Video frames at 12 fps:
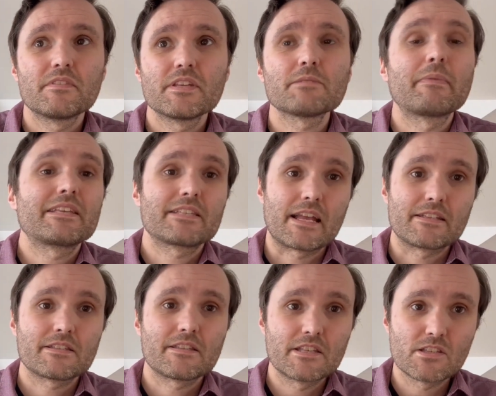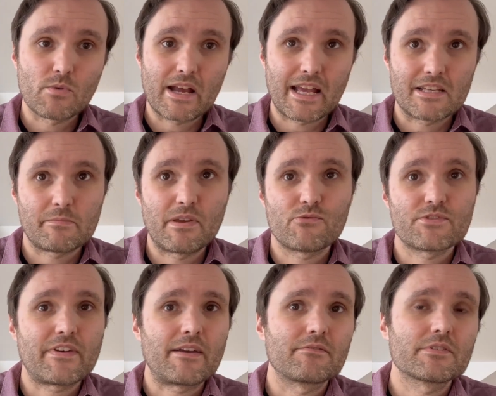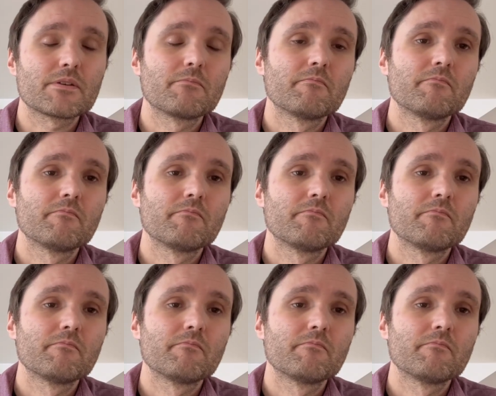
This makes sense. This is where Kasimir is found.